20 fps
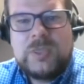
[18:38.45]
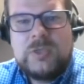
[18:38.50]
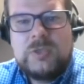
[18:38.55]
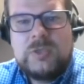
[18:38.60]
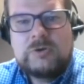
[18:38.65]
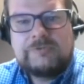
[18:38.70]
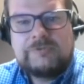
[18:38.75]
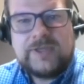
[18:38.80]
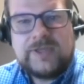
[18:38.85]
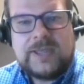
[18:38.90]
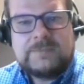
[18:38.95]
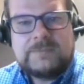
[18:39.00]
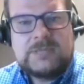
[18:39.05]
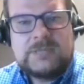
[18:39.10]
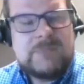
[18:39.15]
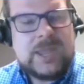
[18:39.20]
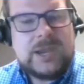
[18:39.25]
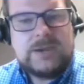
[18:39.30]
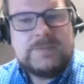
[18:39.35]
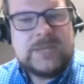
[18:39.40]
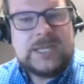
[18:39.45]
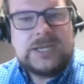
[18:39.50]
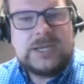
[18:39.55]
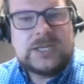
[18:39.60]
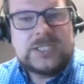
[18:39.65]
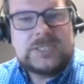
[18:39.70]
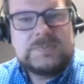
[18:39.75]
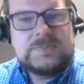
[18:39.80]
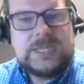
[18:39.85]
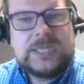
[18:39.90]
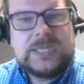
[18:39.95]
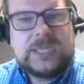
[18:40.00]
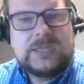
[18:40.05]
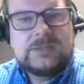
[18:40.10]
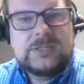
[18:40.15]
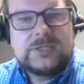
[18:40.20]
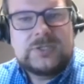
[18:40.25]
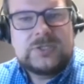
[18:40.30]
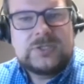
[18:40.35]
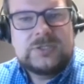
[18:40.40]
Your family may or may not speak
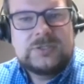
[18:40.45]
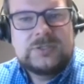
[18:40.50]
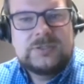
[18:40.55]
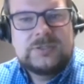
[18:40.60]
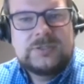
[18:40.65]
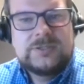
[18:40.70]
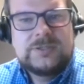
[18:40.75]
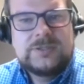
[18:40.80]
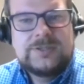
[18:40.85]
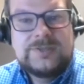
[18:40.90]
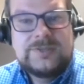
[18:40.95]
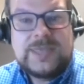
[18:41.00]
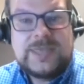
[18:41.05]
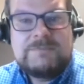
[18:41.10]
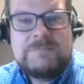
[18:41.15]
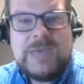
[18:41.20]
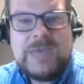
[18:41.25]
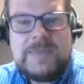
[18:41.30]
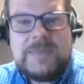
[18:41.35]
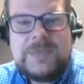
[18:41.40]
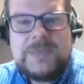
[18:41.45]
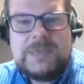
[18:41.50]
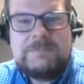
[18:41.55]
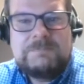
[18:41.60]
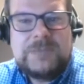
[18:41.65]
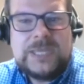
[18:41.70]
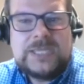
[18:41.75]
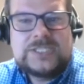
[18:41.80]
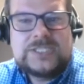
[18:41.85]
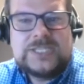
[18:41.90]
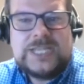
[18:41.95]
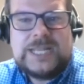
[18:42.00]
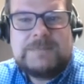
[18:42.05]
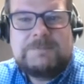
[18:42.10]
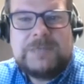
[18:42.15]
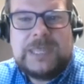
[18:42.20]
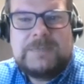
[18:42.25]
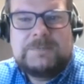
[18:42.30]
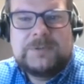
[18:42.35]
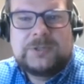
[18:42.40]
English. They may be big city
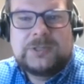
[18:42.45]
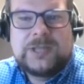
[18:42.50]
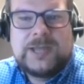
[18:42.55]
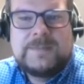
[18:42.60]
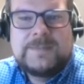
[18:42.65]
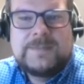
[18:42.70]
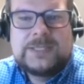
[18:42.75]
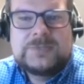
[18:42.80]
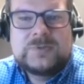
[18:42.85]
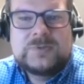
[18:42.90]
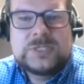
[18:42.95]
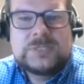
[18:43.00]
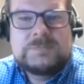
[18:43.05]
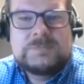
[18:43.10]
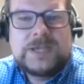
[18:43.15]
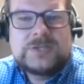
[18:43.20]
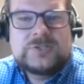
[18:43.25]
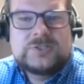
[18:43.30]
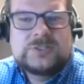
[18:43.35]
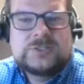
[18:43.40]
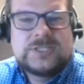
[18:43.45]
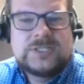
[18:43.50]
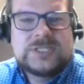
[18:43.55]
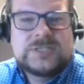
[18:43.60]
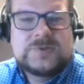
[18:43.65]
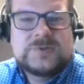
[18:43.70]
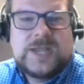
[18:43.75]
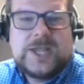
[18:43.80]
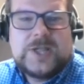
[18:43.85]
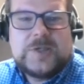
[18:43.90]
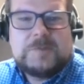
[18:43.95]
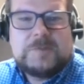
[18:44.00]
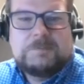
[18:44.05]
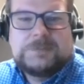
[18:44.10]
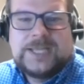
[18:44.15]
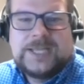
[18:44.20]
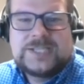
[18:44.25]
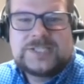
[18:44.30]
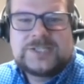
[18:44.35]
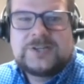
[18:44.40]
people coming to a special and strange
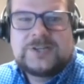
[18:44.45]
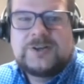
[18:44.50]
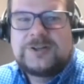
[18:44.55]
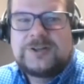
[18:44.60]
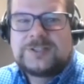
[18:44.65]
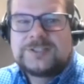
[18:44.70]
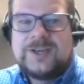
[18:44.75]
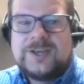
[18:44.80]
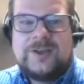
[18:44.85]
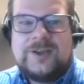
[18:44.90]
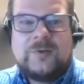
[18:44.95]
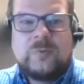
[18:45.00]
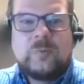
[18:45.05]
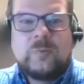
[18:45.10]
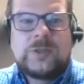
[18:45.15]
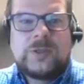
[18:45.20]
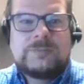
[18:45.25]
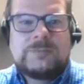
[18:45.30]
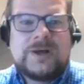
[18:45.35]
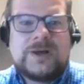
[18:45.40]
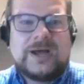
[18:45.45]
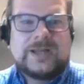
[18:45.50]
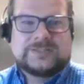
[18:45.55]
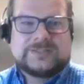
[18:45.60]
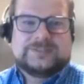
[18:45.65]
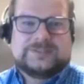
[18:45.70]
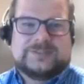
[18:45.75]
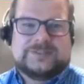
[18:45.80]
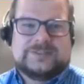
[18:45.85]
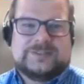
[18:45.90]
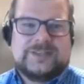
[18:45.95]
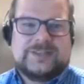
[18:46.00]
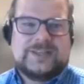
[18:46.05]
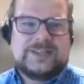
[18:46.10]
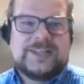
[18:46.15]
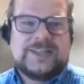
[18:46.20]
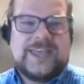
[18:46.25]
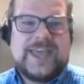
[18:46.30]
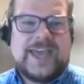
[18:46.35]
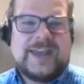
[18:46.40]
place called Wilmot
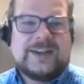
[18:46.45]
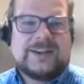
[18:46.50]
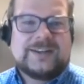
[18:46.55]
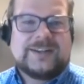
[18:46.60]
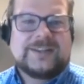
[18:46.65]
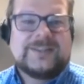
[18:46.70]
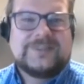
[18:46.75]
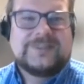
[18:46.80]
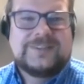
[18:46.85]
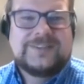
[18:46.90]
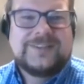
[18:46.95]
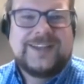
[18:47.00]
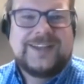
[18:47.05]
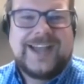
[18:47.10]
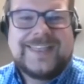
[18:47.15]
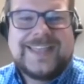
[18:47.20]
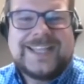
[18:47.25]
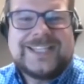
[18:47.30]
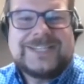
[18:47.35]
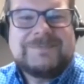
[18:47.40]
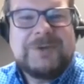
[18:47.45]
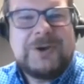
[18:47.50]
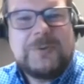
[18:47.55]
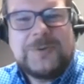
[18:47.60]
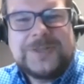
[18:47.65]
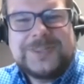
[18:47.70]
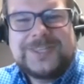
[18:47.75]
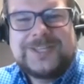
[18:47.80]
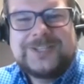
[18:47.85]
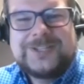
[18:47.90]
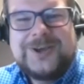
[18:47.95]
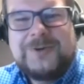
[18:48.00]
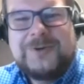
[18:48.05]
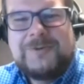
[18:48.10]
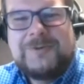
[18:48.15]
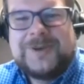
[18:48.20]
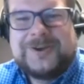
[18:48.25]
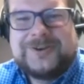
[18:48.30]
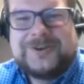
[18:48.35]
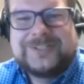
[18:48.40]
in Canada, and that's about what they'll know
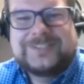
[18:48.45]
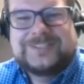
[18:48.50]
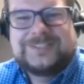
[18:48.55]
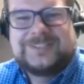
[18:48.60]
about.